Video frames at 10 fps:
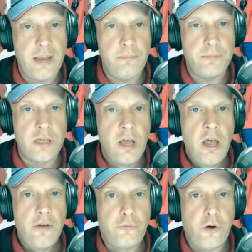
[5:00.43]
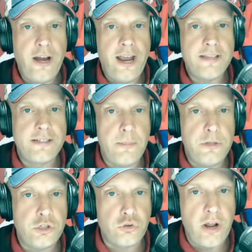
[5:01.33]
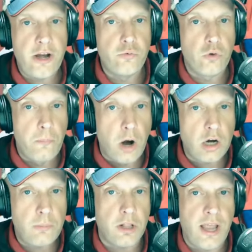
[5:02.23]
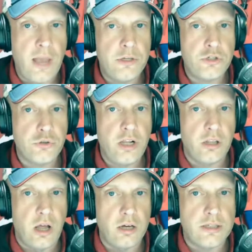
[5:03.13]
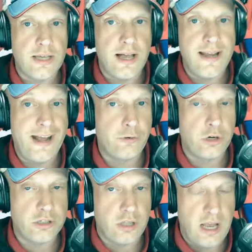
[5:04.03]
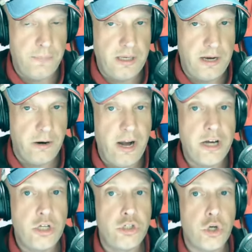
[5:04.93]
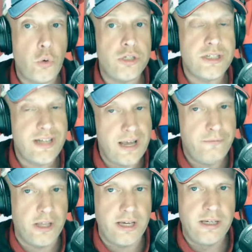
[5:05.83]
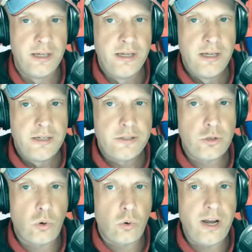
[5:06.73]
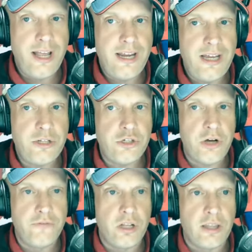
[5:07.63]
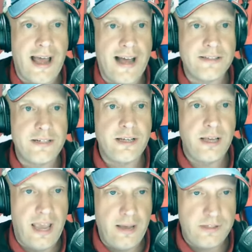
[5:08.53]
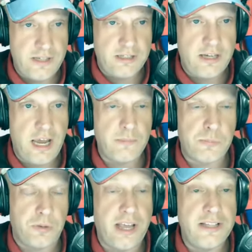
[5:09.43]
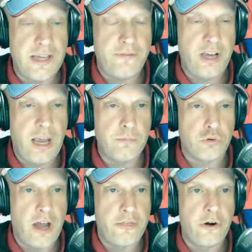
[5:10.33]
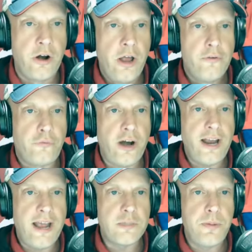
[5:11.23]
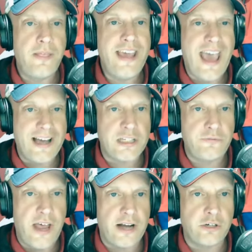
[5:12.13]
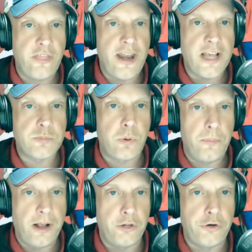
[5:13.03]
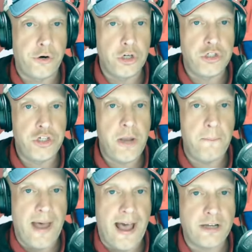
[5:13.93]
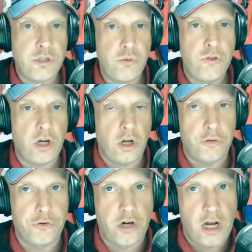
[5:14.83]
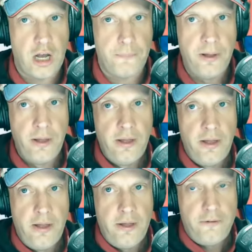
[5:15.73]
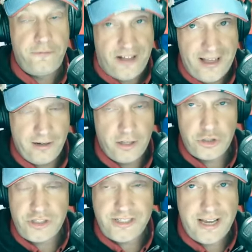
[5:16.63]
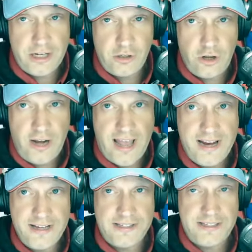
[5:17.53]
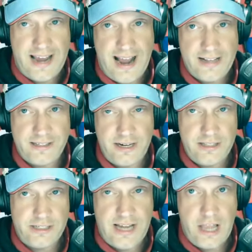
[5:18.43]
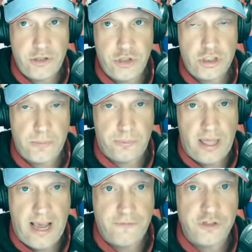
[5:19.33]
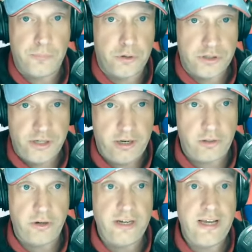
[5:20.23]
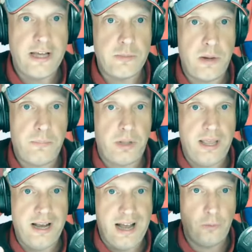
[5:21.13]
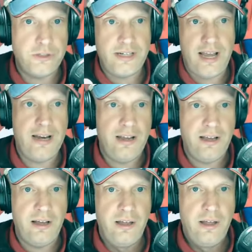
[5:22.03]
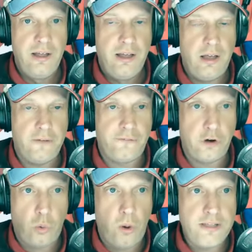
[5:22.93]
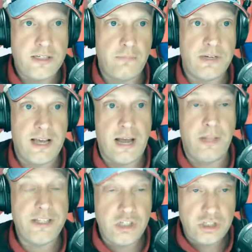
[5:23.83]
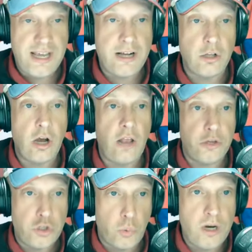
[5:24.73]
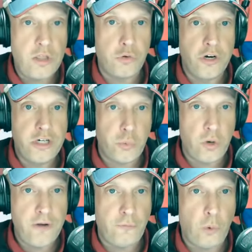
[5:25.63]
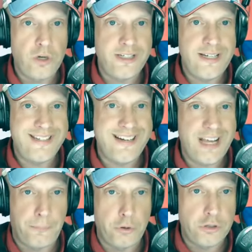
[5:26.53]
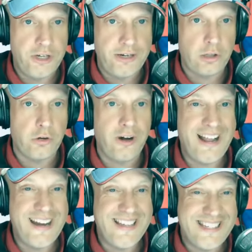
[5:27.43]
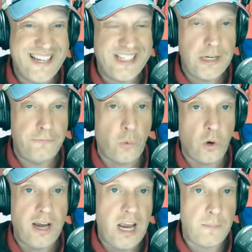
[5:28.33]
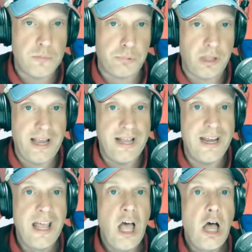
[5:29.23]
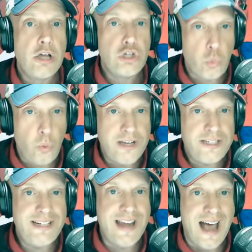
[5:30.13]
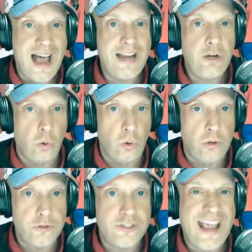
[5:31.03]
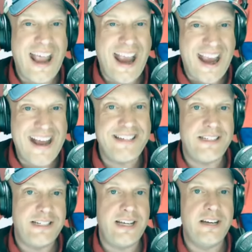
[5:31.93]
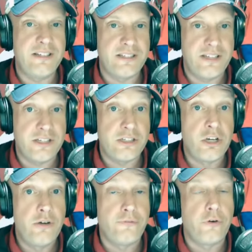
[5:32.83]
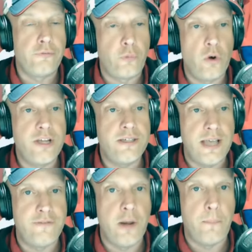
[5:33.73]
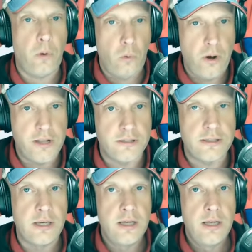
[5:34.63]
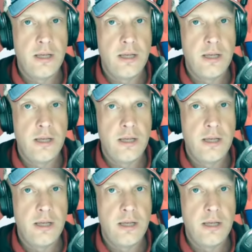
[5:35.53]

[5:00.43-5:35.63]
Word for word: games, Frank has demonstrated remarkable chemistry alongside Hendrix Lapierre and Joe Snively scoring in each of the last game, six games played, seven games rather. Frank has been the X factor that has propelled Hershey back to the Calder Cup final. And just taking a look at his stats, and it's not just the playoffs in particular, he has been playing outstanding uh, for quite some time. Let's just take a look at the 23 24 season in particular. And at 64 games played, 29 goals, 18 assists, good for 47 points.